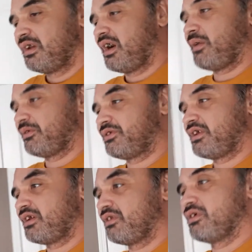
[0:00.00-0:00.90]
I would
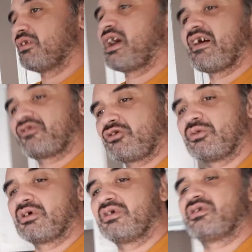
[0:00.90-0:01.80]
say, a little
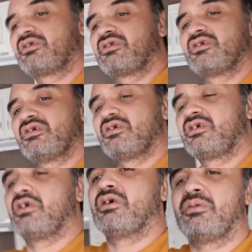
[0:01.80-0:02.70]
afterwards, you know,